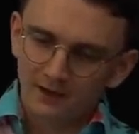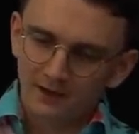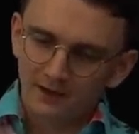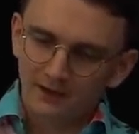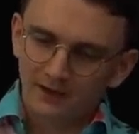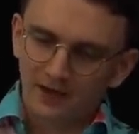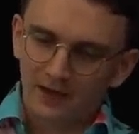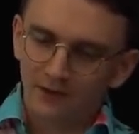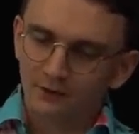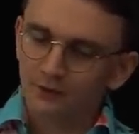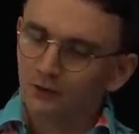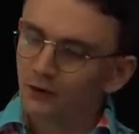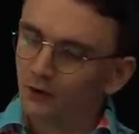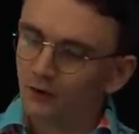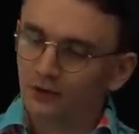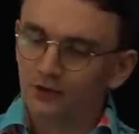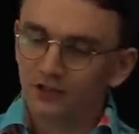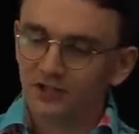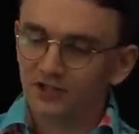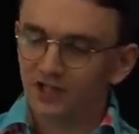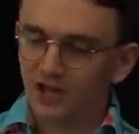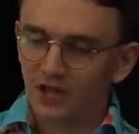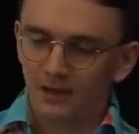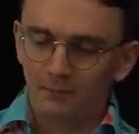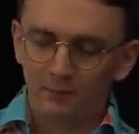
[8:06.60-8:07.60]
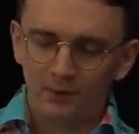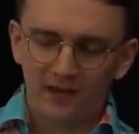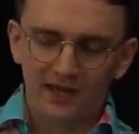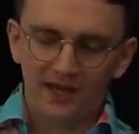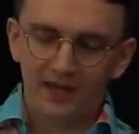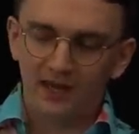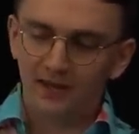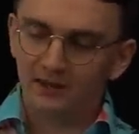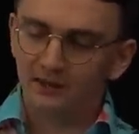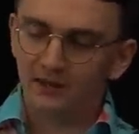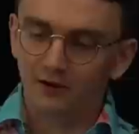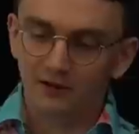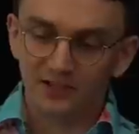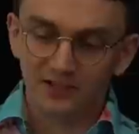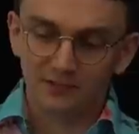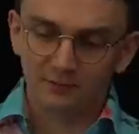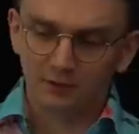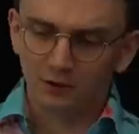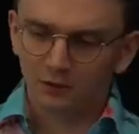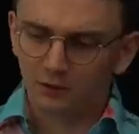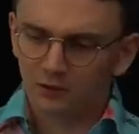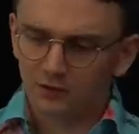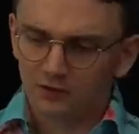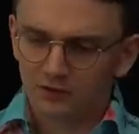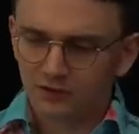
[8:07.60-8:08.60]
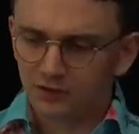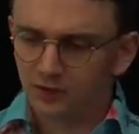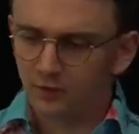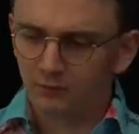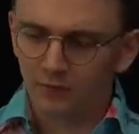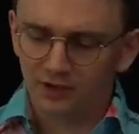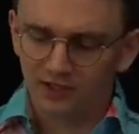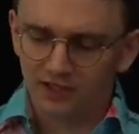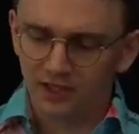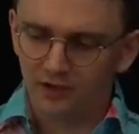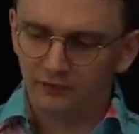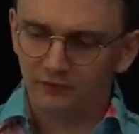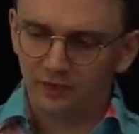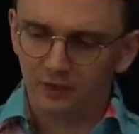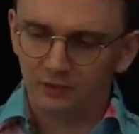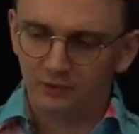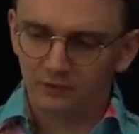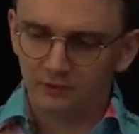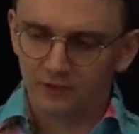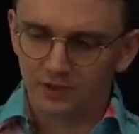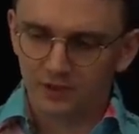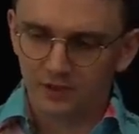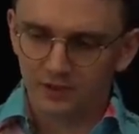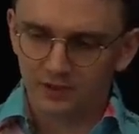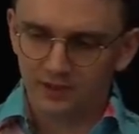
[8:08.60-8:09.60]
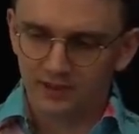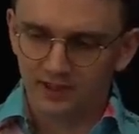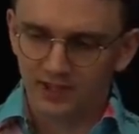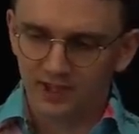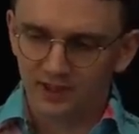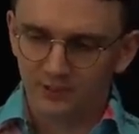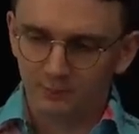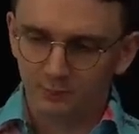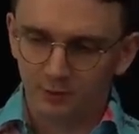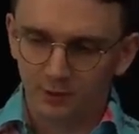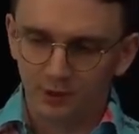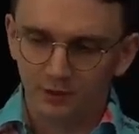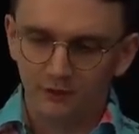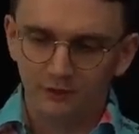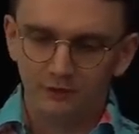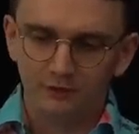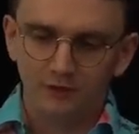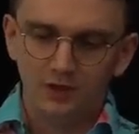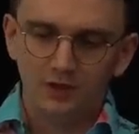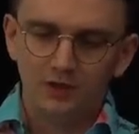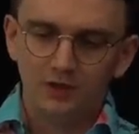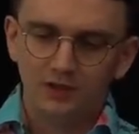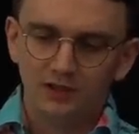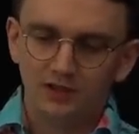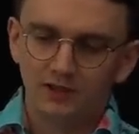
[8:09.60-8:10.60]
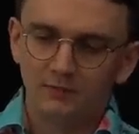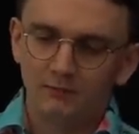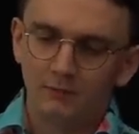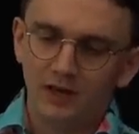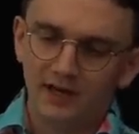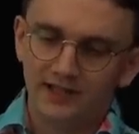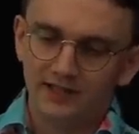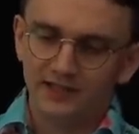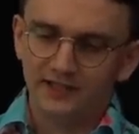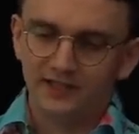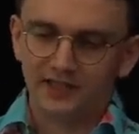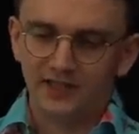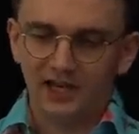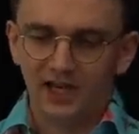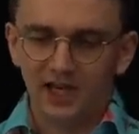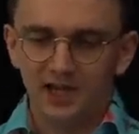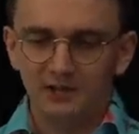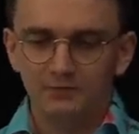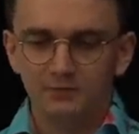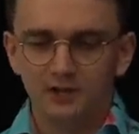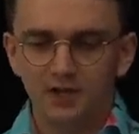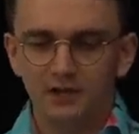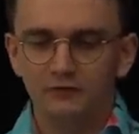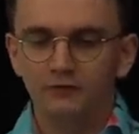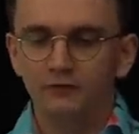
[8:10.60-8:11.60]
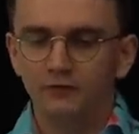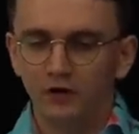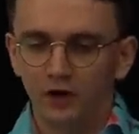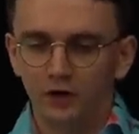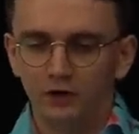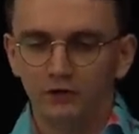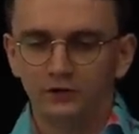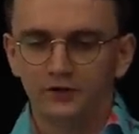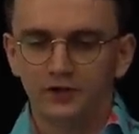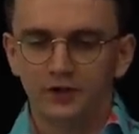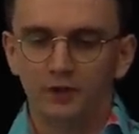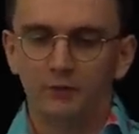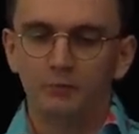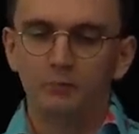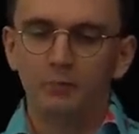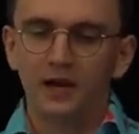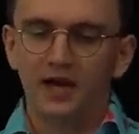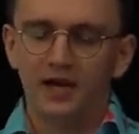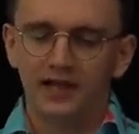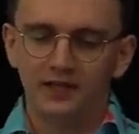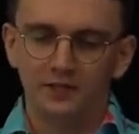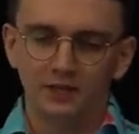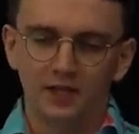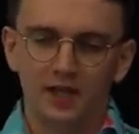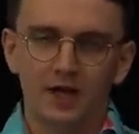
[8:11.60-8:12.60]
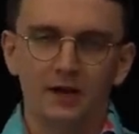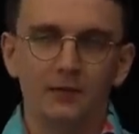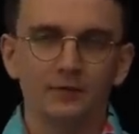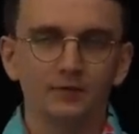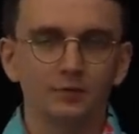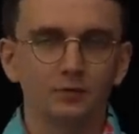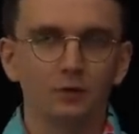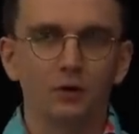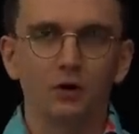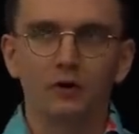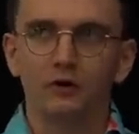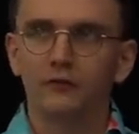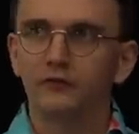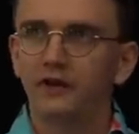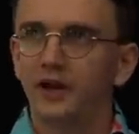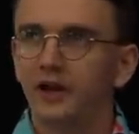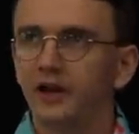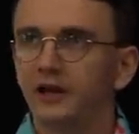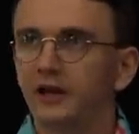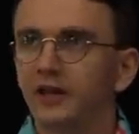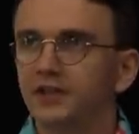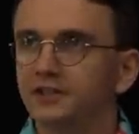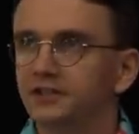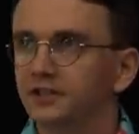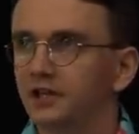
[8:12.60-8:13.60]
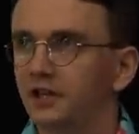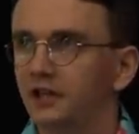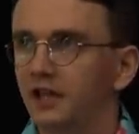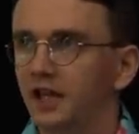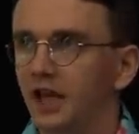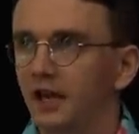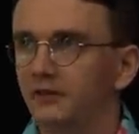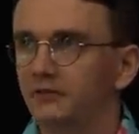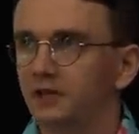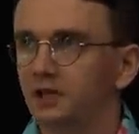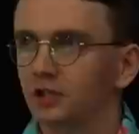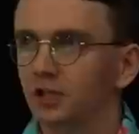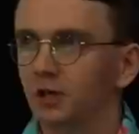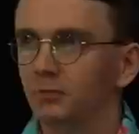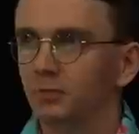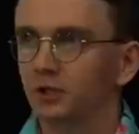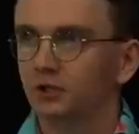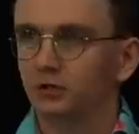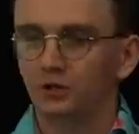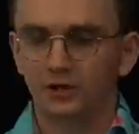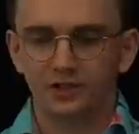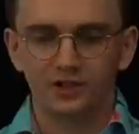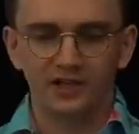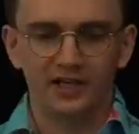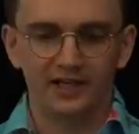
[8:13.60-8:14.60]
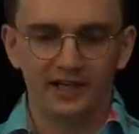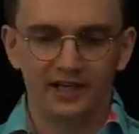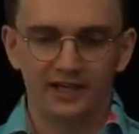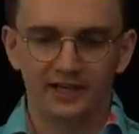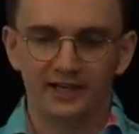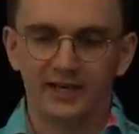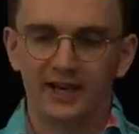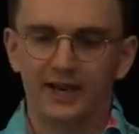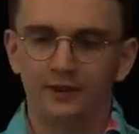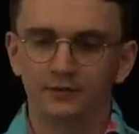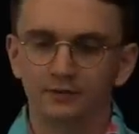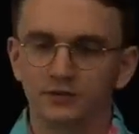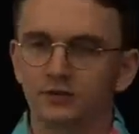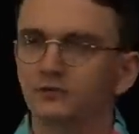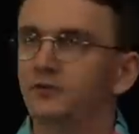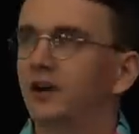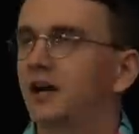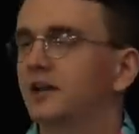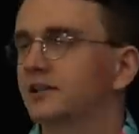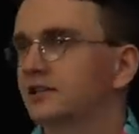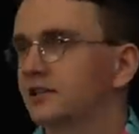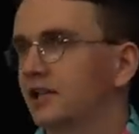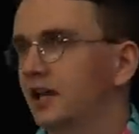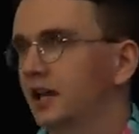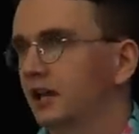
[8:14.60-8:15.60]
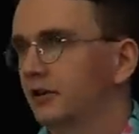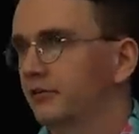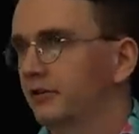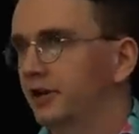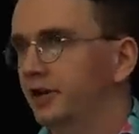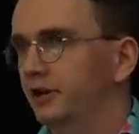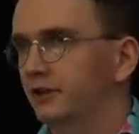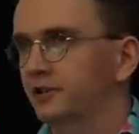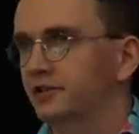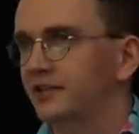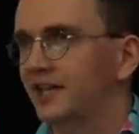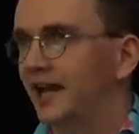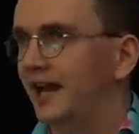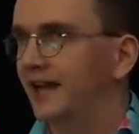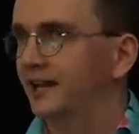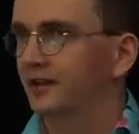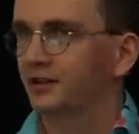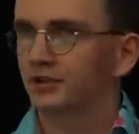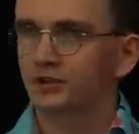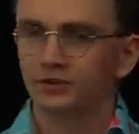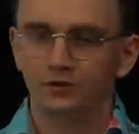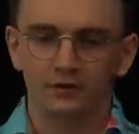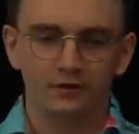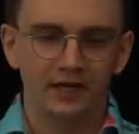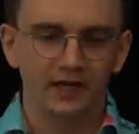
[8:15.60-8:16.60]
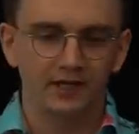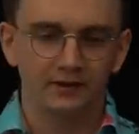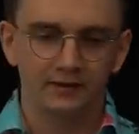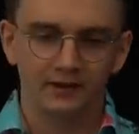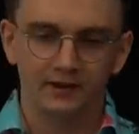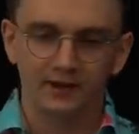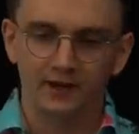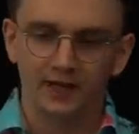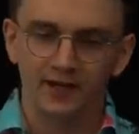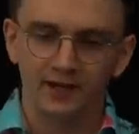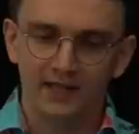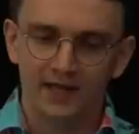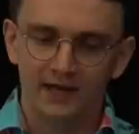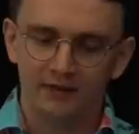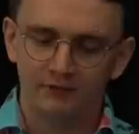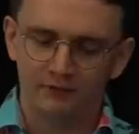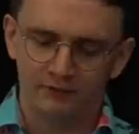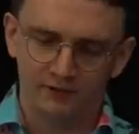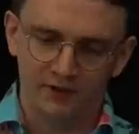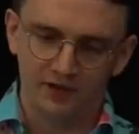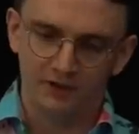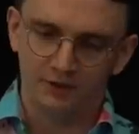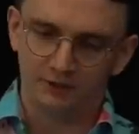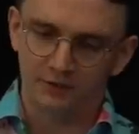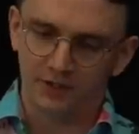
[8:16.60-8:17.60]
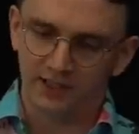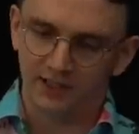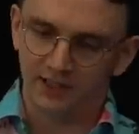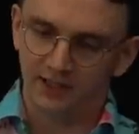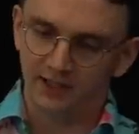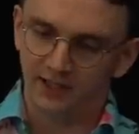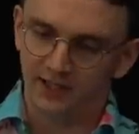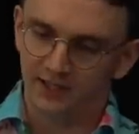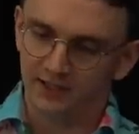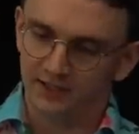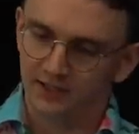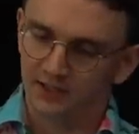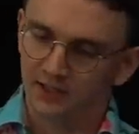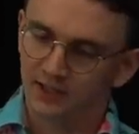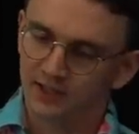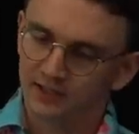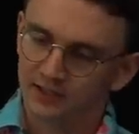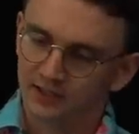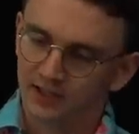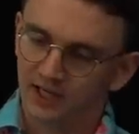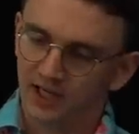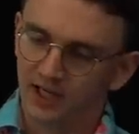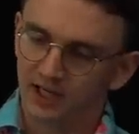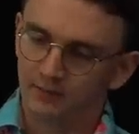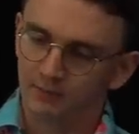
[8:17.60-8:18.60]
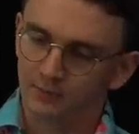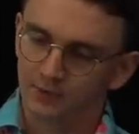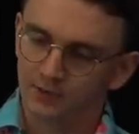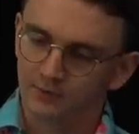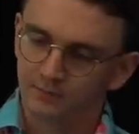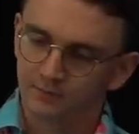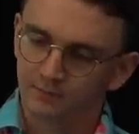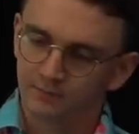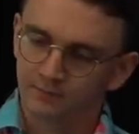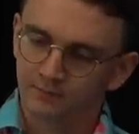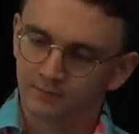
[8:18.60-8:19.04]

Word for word: now, nor does it appear, though it's somewhat difficult to disprove, that many schemes involved combined arms warfare. I certainly haven't come across any accounts of artillery or tanks or anything like that featuring in these schemes.